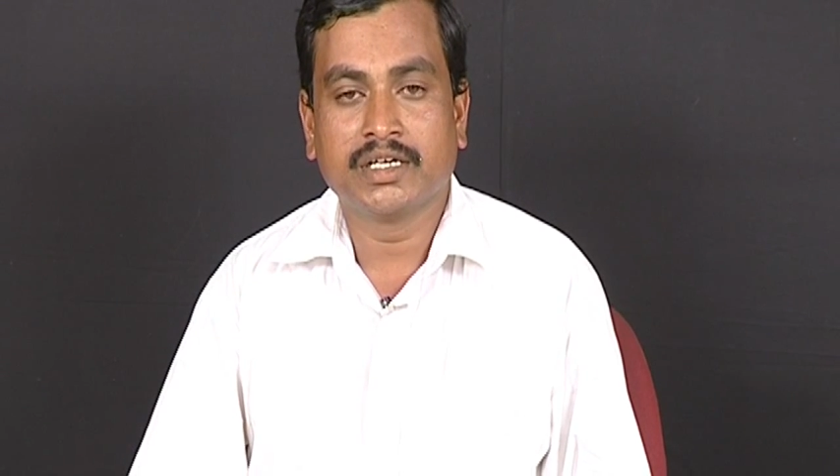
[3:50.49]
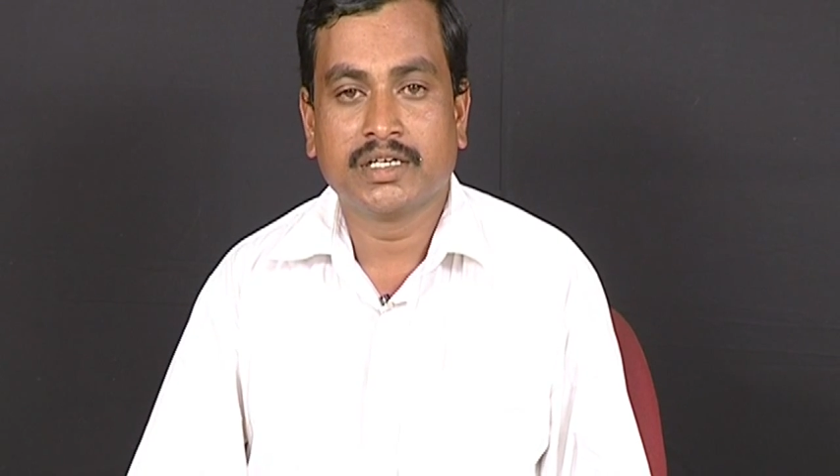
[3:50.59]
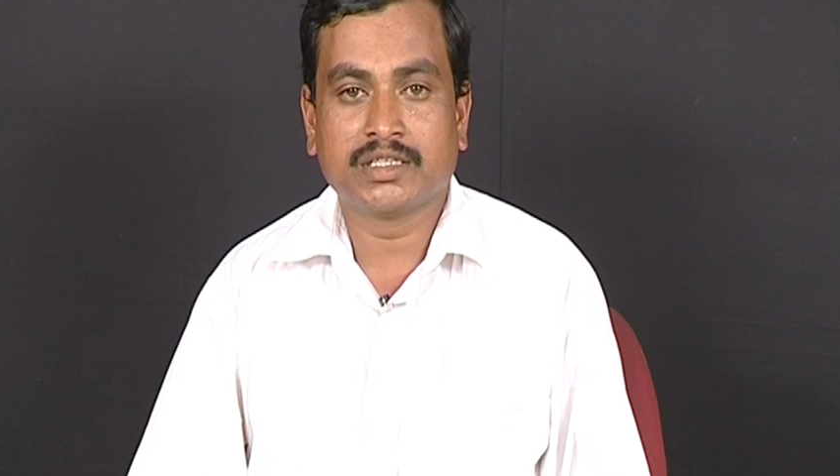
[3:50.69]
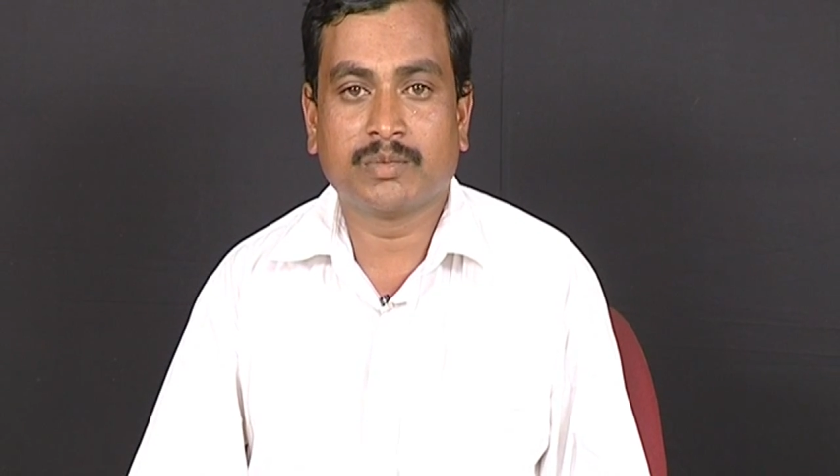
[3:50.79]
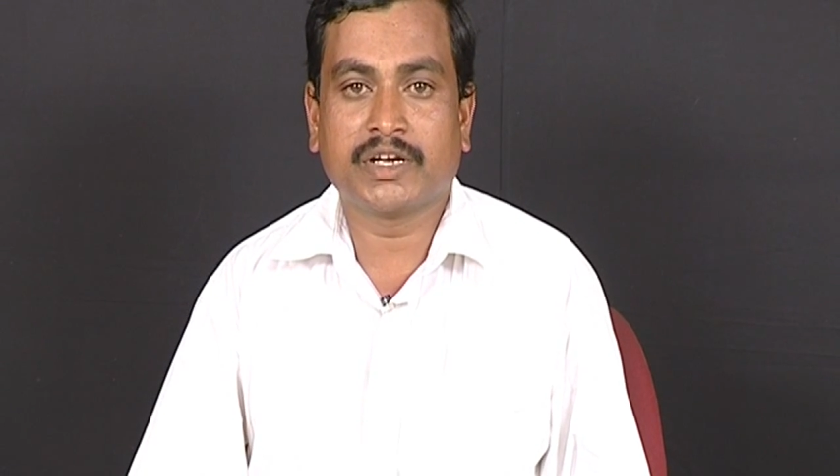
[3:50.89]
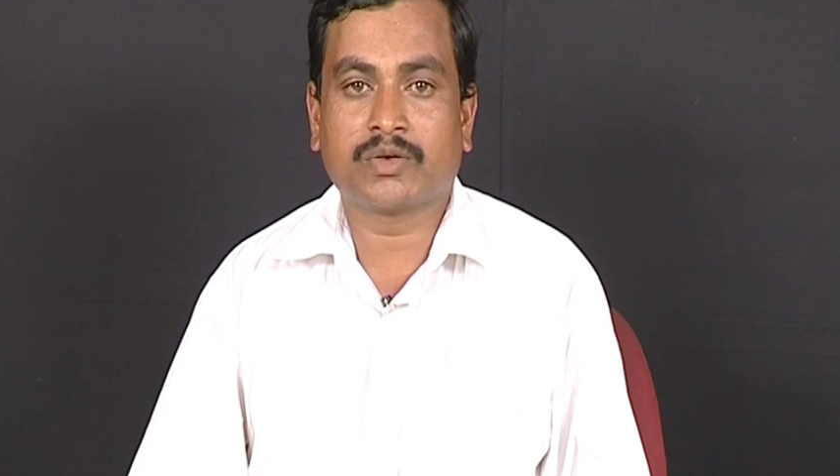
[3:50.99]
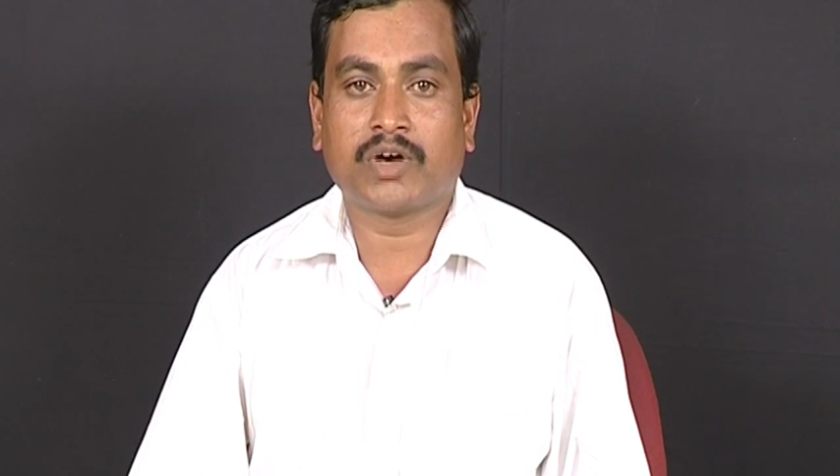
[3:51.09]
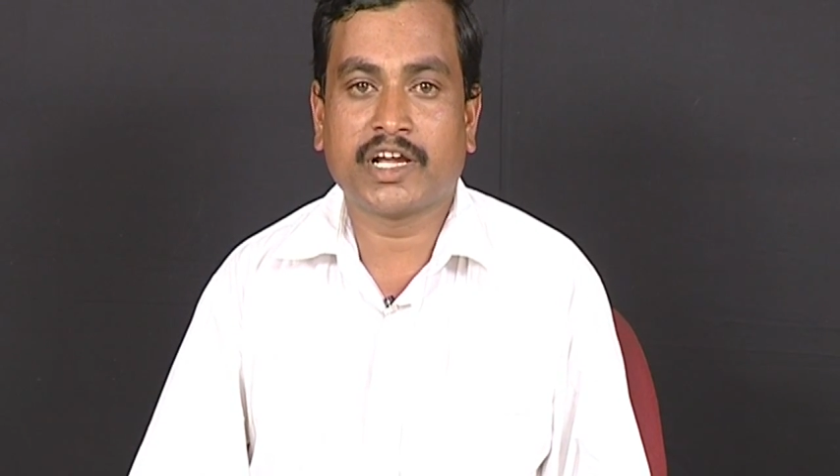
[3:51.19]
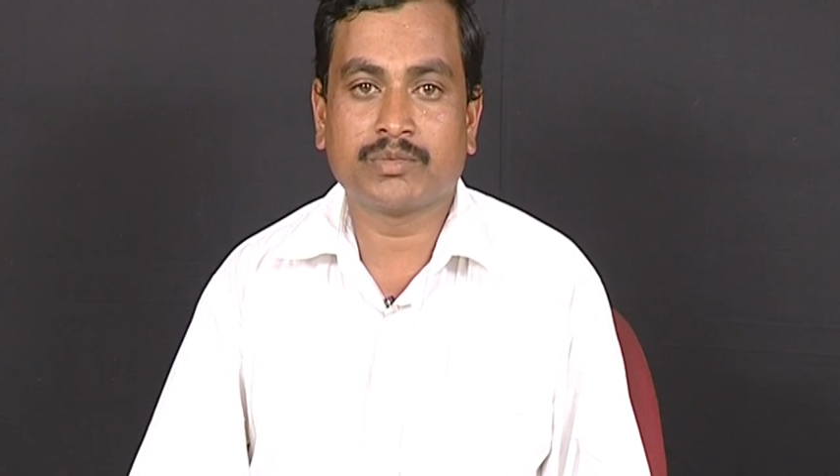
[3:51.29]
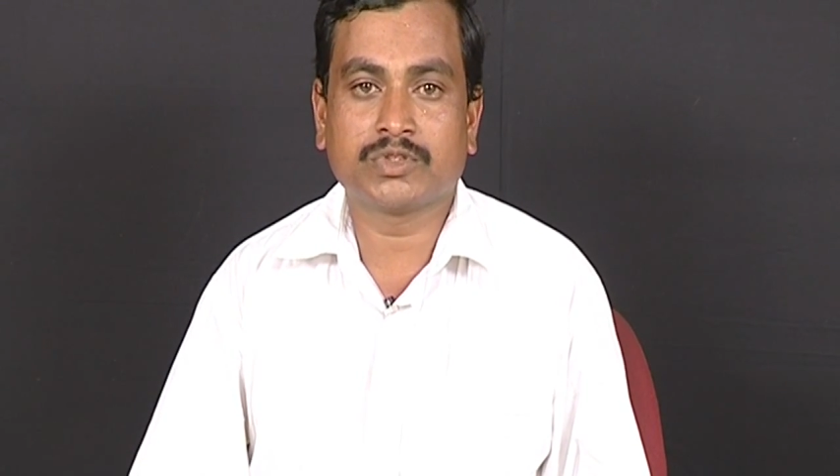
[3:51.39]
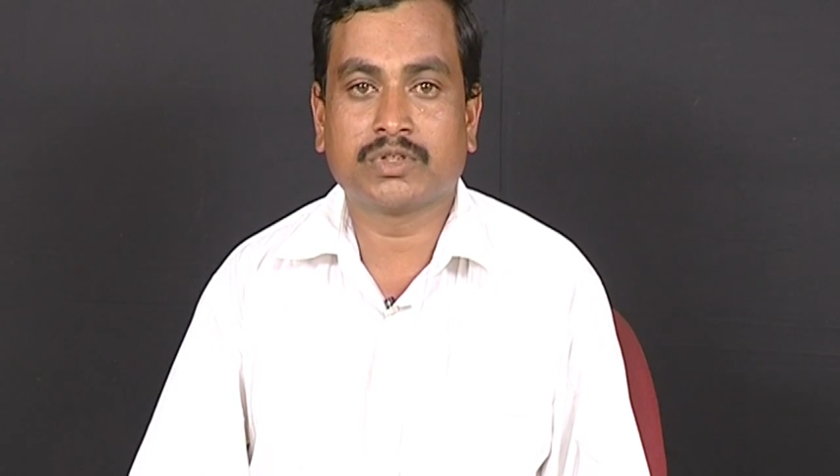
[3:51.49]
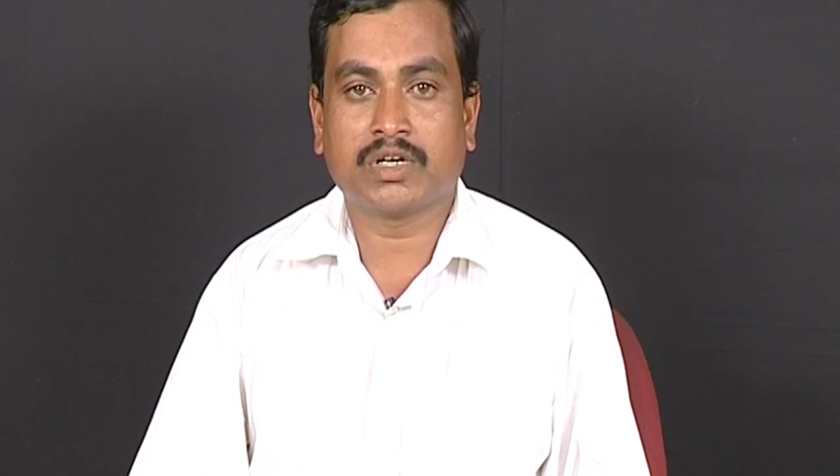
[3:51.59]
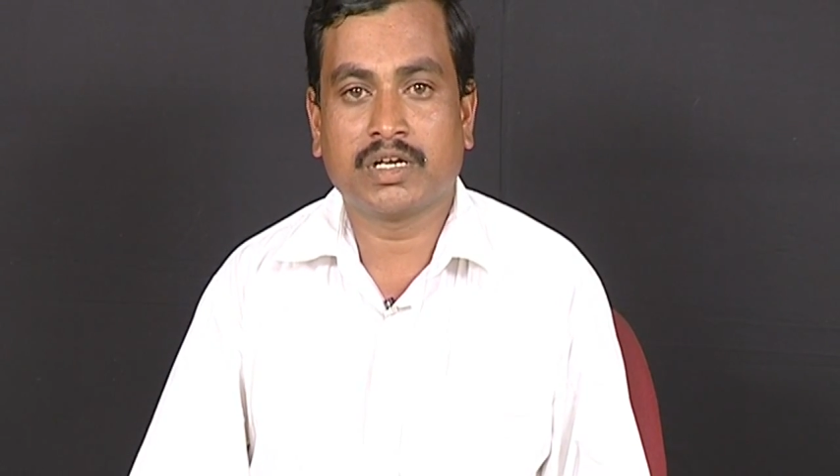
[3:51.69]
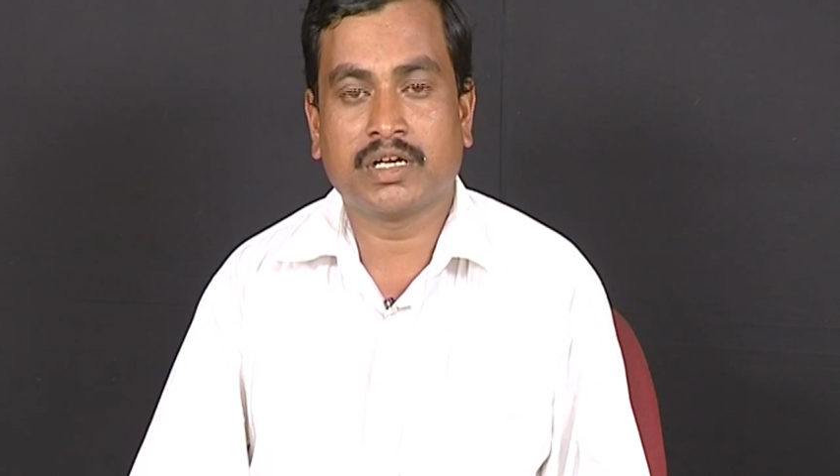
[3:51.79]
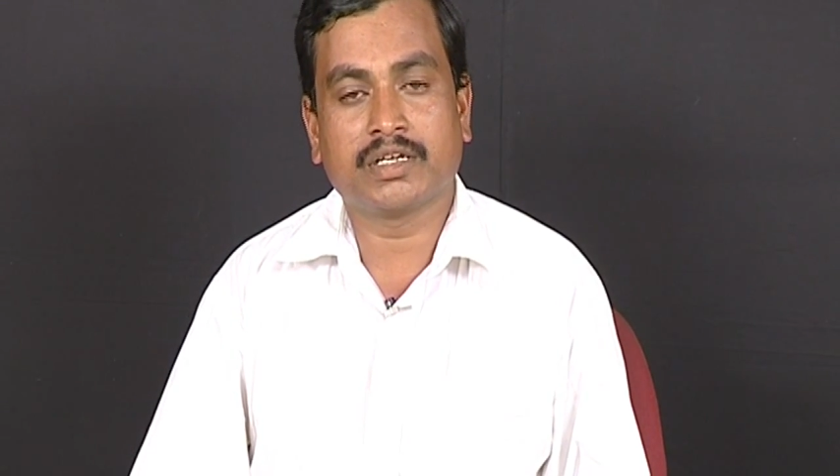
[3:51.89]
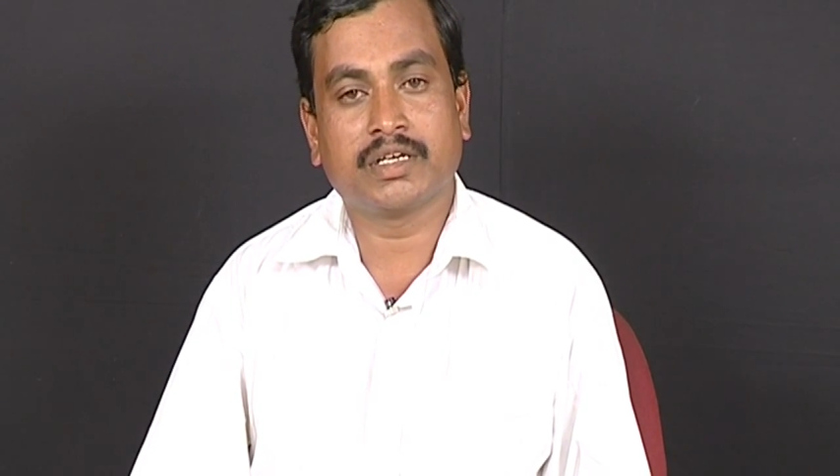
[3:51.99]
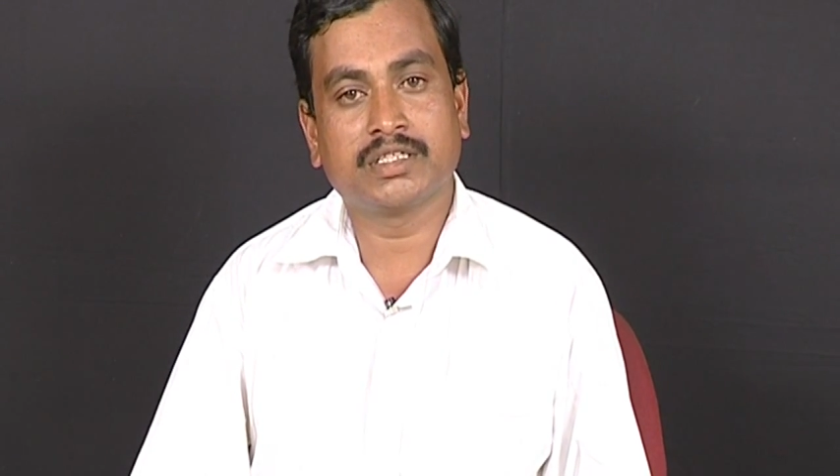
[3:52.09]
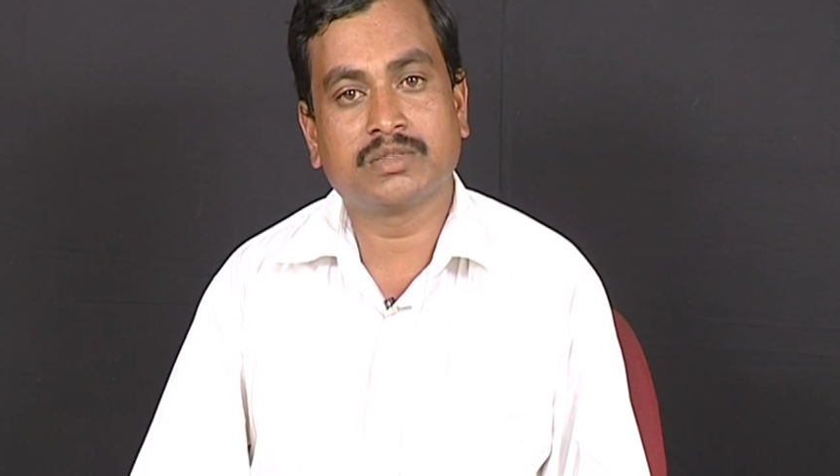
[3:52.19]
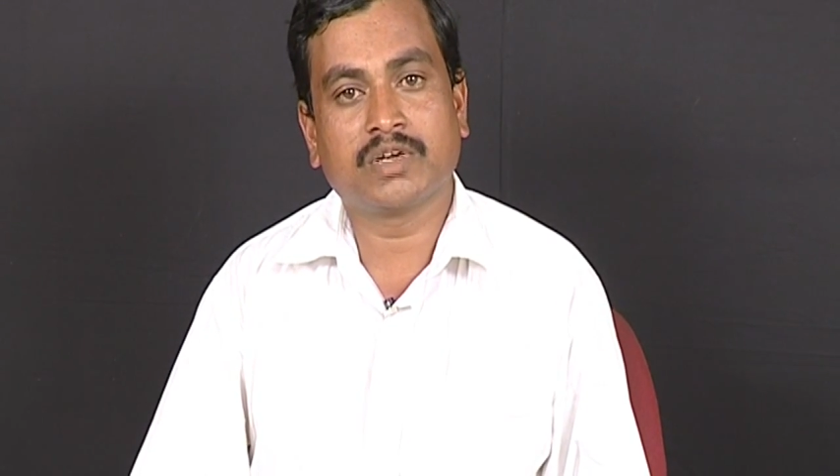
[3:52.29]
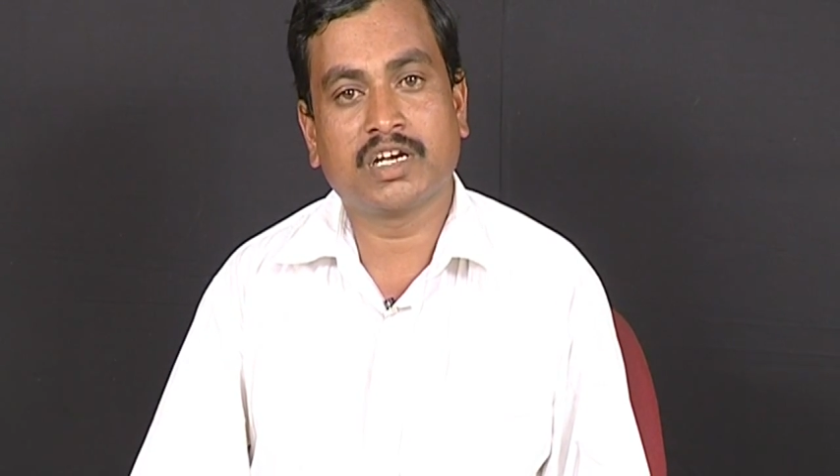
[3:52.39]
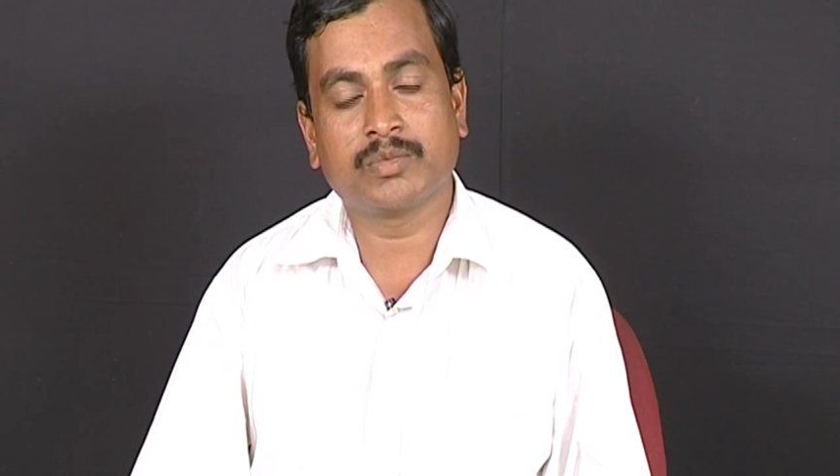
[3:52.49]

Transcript: that in Coimbatore, a brother